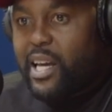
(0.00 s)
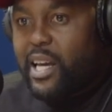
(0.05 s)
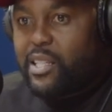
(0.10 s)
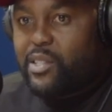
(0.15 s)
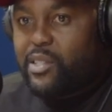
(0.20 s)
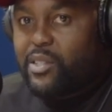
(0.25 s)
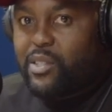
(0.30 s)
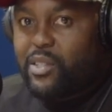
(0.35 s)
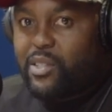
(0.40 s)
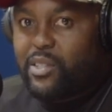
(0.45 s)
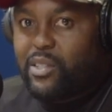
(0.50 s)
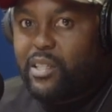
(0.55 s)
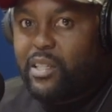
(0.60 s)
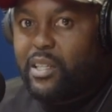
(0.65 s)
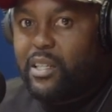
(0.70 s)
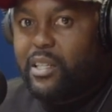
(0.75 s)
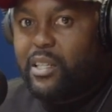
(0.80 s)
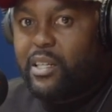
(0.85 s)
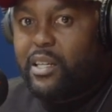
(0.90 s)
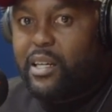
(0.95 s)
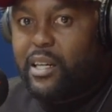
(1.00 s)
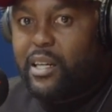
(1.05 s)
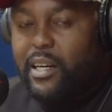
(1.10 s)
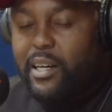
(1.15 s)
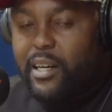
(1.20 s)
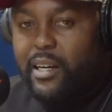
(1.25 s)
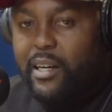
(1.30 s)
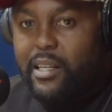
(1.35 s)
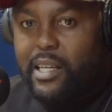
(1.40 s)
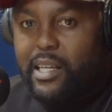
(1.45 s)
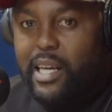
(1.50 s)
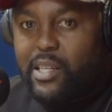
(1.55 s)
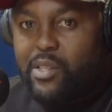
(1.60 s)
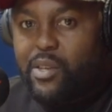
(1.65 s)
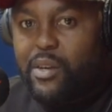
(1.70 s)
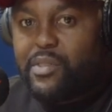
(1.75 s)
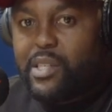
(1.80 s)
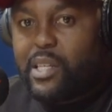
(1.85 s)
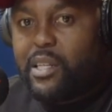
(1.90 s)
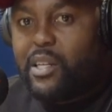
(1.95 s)
that you know uh, yeah,
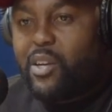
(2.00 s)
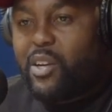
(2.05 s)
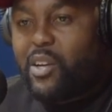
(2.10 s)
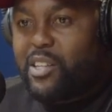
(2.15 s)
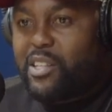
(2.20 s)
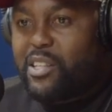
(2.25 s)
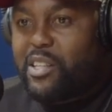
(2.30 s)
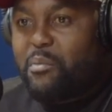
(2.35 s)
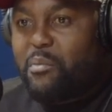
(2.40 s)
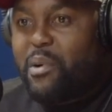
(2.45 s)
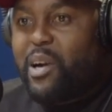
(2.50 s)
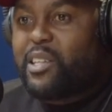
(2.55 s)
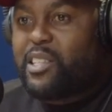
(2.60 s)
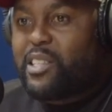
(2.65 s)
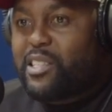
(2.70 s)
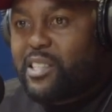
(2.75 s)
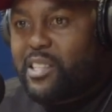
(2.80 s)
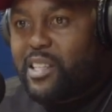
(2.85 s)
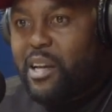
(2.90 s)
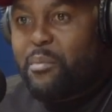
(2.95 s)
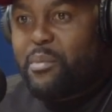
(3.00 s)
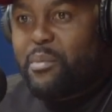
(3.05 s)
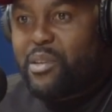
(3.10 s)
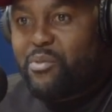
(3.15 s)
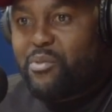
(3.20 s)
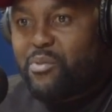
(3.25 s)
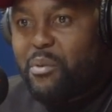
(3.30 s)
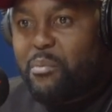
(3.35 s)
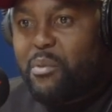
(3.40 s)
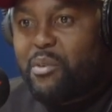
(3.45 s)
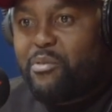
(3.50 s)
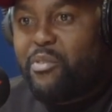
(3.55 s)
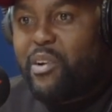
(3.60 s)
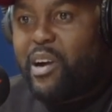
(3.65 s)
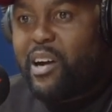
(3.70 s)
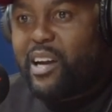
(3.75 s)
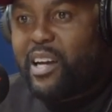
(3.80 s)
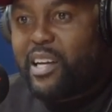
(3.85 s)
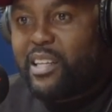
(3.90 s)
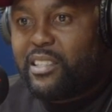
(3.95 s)
so I've seen a lot of them artists coming from
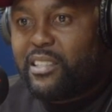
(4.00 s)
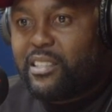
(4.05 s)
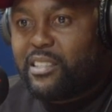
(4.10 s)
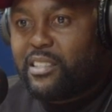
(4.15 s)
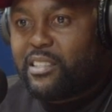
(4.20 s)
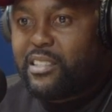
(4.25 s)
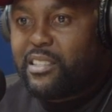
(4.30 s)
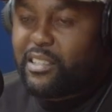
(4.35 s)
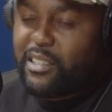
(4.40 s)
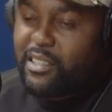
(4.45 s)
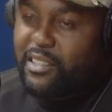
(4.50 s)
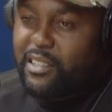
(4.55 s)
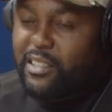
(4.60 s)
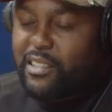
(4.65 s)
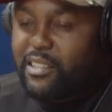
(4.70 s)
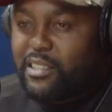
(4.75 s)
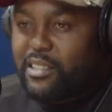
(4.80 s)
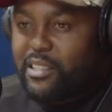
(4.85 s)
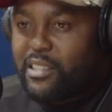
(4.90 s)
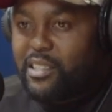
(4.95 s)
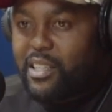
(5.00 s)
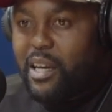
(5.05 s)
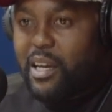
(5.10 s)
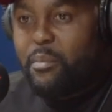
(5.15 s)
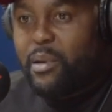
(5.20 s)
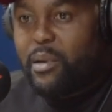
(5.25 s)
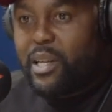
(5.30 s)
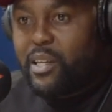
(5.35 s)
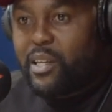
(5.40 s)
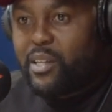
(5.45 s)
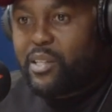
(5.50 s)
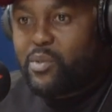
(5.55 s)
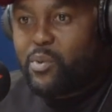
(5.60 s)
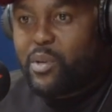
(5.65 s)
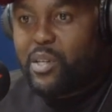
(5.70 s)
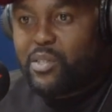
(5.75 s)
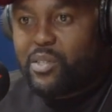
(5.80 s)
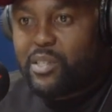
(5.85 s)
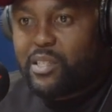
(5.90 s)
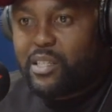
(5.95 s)
afar, and yeah. it's, it's, it's humbling as
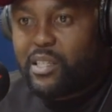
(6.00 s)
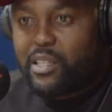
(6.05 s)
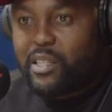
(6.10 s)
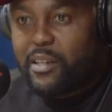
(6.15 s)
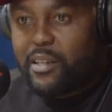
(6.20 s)
well to see